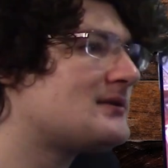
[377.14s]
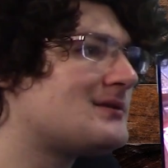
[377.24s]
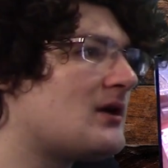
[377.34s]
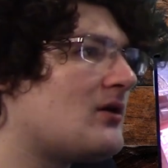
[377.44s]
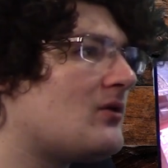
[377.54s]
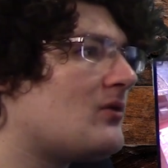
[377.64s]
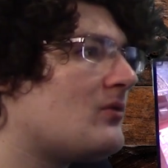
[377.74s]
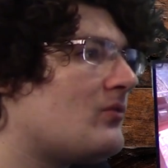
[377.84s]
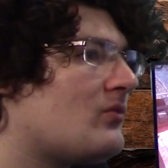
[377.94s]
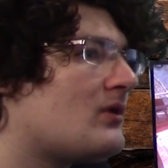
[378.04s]

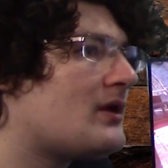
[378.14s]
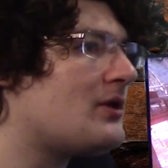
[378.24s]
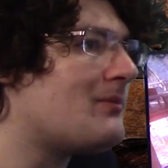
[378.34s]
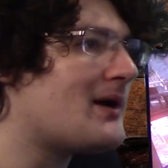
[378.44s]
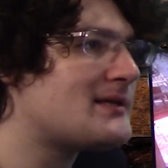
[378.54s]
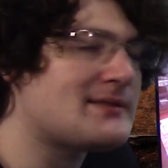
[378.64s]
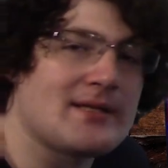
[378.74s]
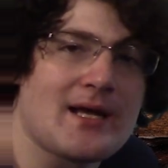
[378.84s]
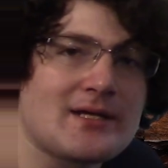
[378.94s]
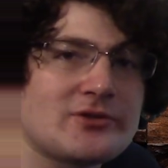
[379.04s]
so you might
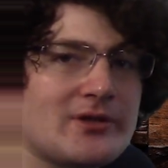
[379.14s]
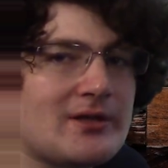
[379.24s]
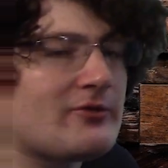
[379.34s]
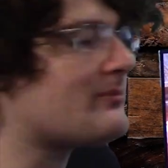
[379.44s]
see actually a little